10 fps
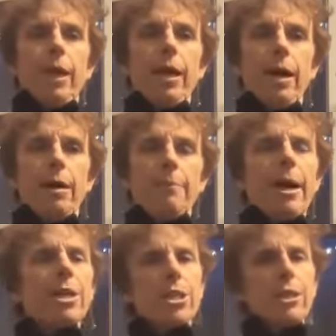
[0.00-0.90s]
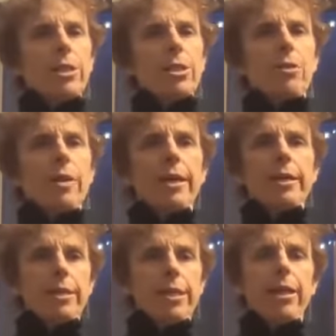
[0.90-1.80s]
actually, let's go ahead
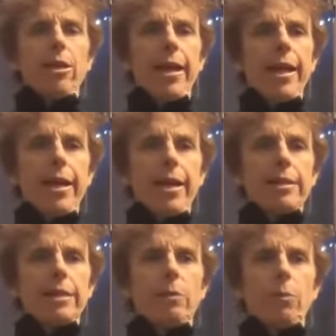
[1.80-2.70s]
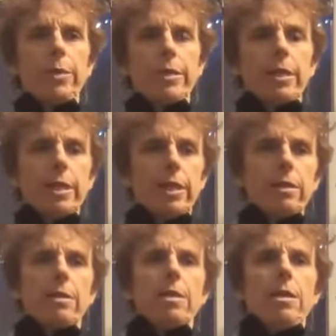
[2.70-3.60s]
and take our hands, and we're just gonna,